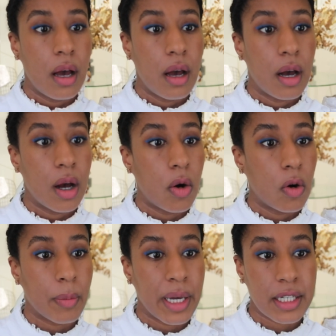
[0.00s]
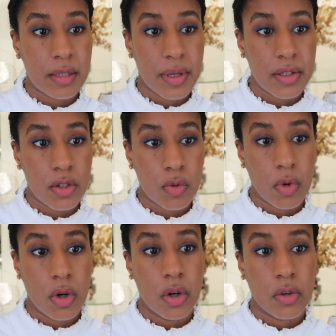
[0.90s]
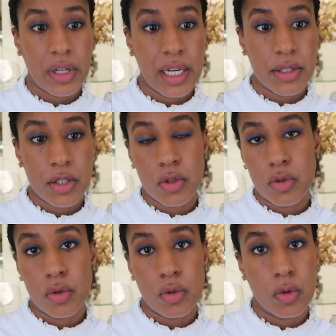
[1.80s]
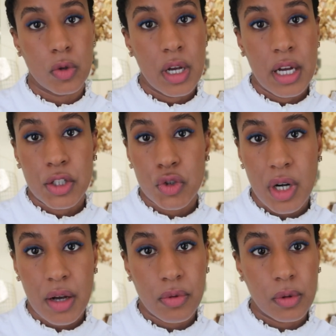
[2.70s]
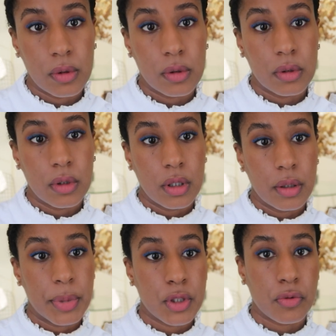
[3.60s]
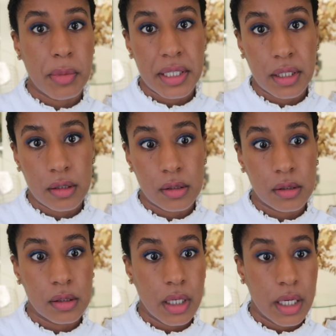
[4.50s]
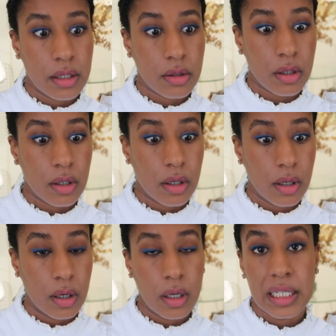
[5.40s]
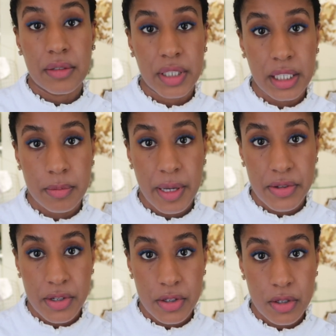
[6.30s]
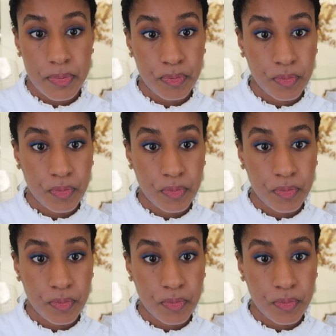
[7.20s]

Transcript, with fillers: Uh, all my expenses were related to travel, a bit of medical, and uh, uh living expenses.